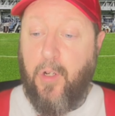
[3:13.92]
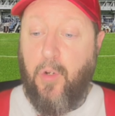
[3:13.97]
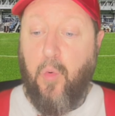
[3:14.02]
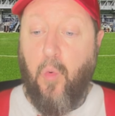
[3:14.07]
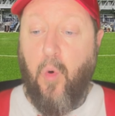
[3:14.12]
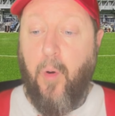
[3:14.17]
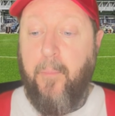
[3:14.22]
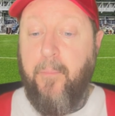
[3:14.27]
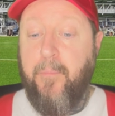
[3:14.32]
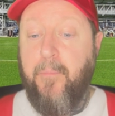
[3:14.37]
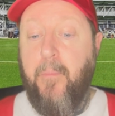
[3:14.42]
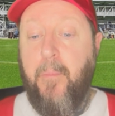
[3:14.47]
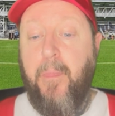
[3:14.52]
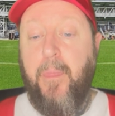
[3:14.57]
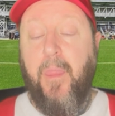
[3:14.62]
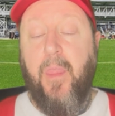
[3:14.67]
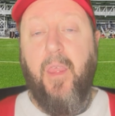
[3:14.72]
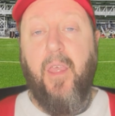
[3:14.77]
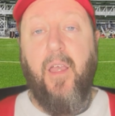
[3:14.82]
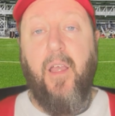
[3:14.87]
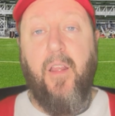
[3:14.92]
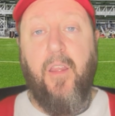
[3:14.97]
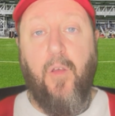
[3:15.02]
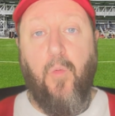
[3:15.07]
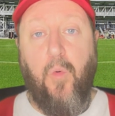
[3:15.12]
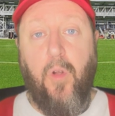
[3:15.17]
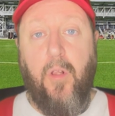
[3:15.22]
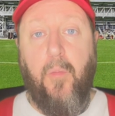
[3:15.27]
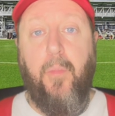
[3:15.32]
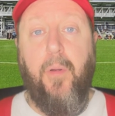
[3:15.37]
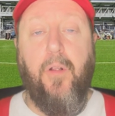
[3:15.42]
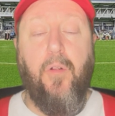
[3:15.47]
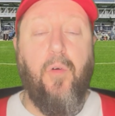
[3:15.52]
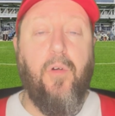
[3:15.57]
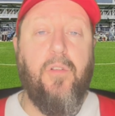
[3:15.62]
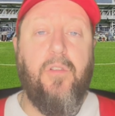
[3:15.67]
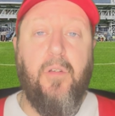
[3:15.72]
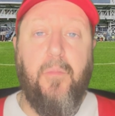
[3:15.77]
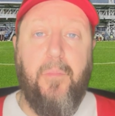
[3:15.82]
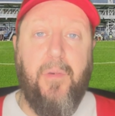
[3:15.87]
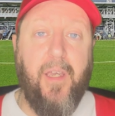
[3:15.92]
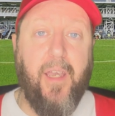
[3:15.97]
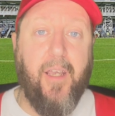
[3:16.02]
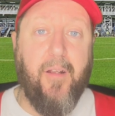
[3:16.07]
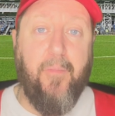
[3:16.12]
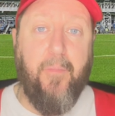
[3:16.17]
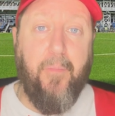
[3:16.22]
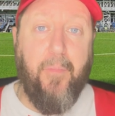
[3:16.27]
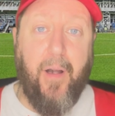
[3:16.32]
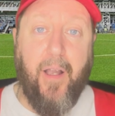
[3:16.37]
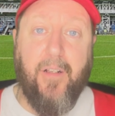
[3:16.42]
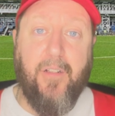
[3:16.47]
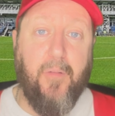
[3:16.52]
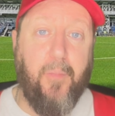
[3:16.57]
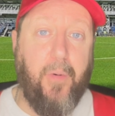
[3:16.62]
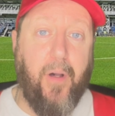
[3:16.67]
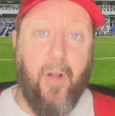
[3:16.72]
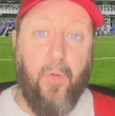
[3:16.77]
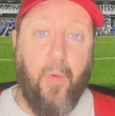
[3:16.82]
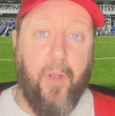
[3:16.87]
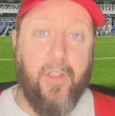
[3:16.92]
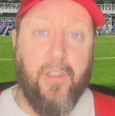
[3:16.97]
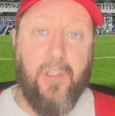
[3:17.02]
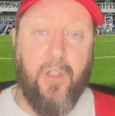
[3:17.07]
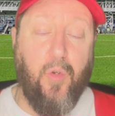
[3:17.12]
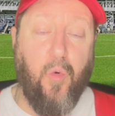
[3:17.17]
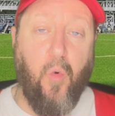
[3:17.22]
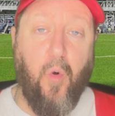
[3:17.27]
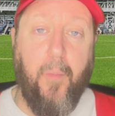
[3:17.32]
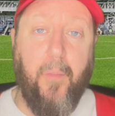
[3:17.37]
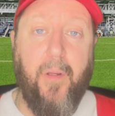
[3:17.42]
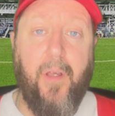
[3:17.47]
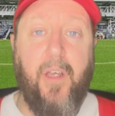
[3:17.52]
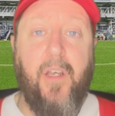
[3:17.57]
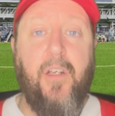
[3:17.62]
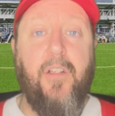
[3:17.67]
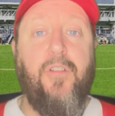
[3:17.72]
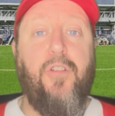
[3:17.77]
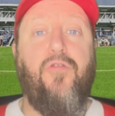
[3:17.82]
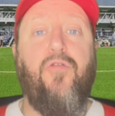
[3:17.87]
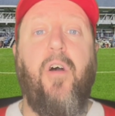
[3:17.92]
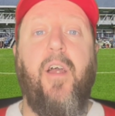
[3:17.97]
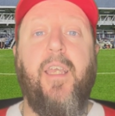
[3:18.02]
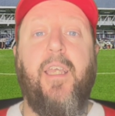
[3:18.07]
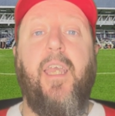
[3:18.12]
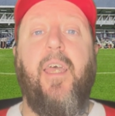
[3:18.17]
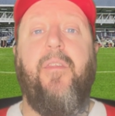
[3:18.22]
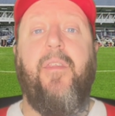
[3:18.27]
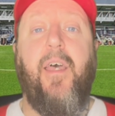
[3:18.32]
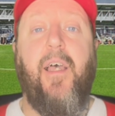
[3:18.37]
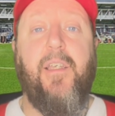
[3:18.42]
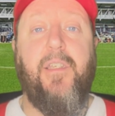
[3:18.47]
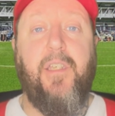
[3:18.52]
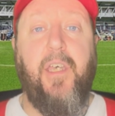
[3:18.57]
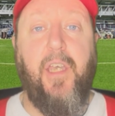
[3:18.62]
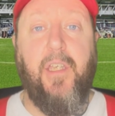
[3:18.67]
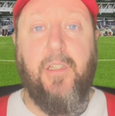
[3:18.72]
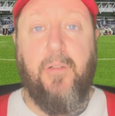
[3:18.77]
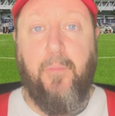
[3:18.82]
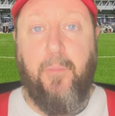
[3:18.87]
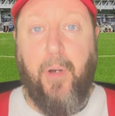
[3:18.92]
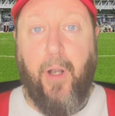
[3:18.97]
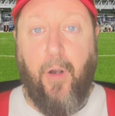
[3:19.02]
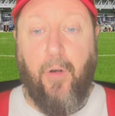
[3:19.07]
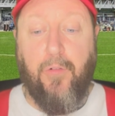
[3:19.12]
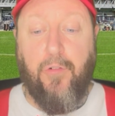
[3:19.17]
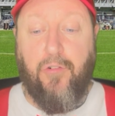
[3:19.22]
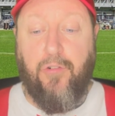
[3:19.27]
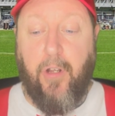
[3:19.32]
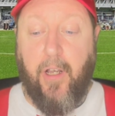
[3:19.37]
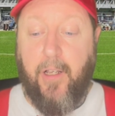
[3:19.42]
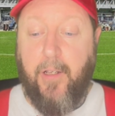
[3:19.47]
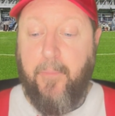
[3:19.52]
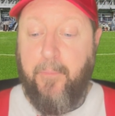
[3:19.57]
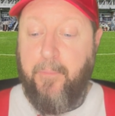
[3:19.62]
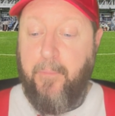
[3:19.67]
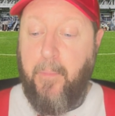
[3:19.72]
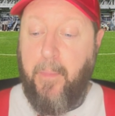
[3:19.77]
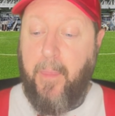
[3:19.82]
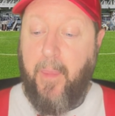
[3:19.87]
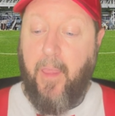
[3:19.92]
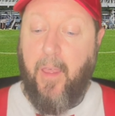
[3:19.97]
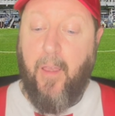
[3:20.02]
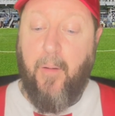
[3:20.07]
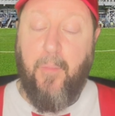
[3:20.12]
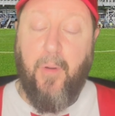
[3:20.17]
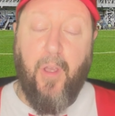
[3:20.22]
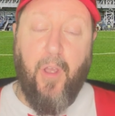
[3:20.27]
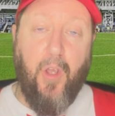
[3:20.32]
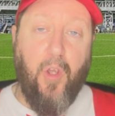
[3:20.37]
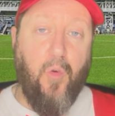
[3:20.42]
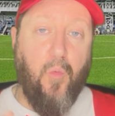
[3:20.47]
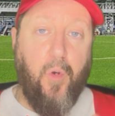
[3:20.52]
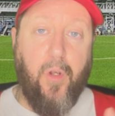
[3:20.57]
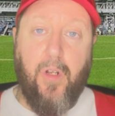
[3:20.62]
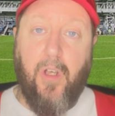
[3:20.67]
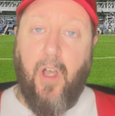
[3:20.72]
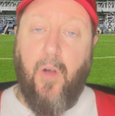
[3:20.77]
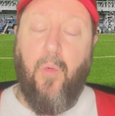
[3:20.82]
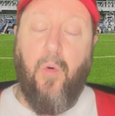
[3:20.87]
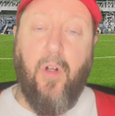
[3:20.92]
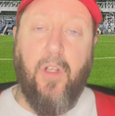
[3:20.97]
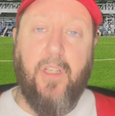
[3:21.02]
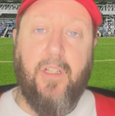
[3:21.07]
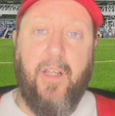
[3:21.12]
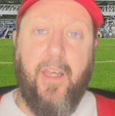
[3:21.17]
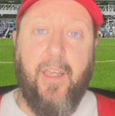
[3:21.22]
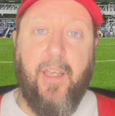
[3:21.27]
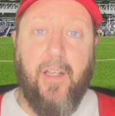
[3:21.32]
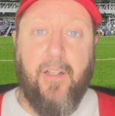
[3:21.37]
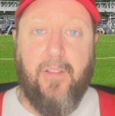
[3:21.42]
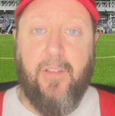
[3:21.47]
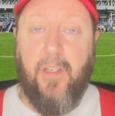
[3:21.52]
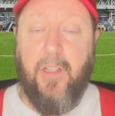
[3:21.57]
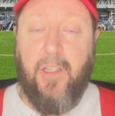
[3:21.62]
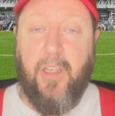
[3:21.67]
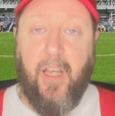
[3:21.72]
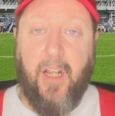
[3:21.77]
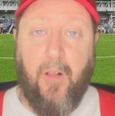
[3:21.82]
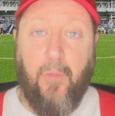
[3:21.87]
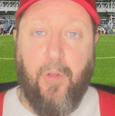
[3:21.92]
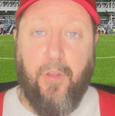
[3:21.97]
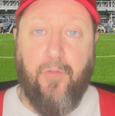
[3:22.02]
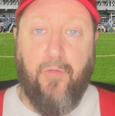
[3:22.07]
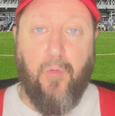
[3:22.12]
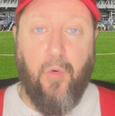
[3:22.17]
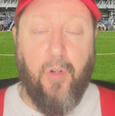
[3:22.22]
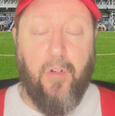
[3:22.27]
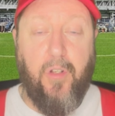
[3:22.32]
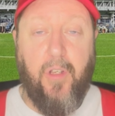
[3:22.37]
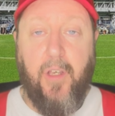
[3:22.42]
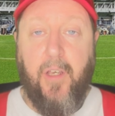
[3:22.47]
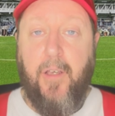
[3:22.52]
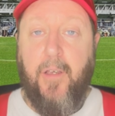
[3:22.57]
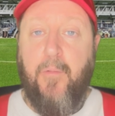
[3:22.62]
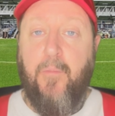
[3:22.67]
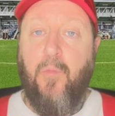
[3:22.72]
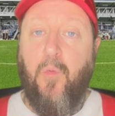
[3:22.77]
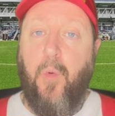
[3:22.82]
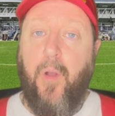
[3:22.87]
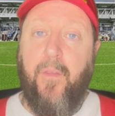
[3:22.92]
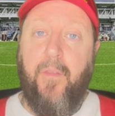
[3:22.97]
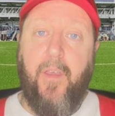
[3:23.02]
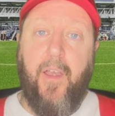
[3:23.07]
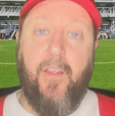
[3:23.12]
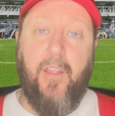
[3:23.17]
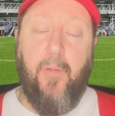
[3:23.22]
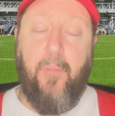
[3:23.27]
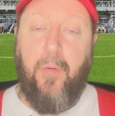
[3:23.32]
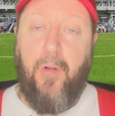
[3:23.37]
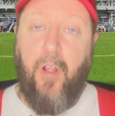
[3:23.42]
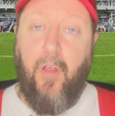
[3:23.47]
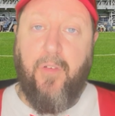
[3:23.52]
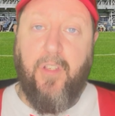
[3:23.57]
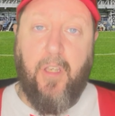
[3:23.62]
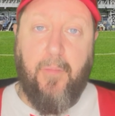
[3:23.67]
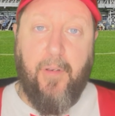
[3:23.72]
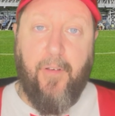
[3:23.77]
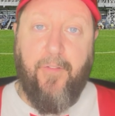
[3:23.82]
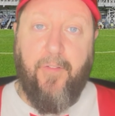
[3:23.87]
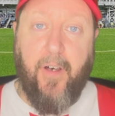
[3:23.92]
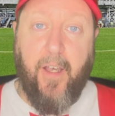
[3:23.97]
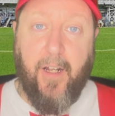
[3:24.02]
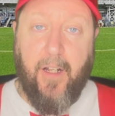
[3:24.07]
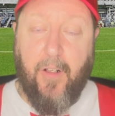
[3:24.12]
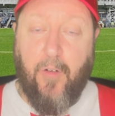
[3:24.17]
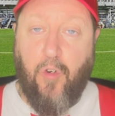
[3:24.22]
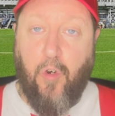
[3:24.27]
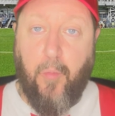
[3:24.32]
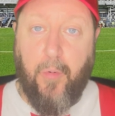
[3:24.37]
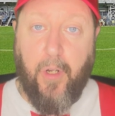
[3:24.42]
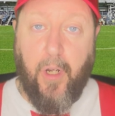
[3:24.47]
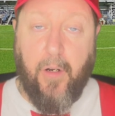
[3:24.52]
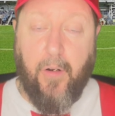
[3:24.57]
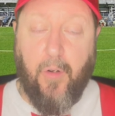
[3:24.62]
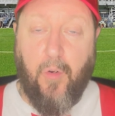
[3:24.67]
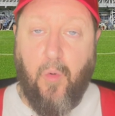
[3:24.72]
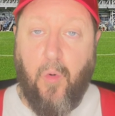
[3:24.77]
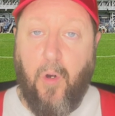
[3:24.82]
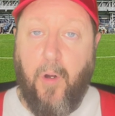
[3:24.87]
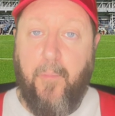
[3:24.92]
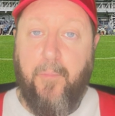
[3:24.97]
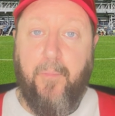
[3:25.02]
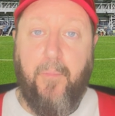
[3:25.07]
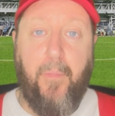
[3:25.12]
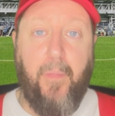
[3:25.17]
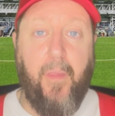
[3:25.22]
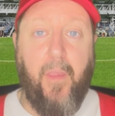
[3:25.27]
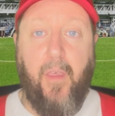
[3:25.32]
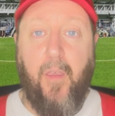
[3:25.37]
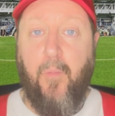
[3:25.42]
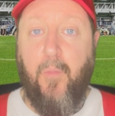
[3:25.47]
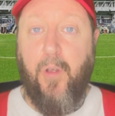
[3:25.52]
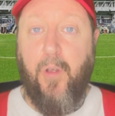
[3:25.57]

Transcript: home, and they will be looking to make it back-to-back wins at home to try and get their season back on track. We know what it's like at Kenilworth Road. Went there in the playoff semi-final a couple of years ago, and we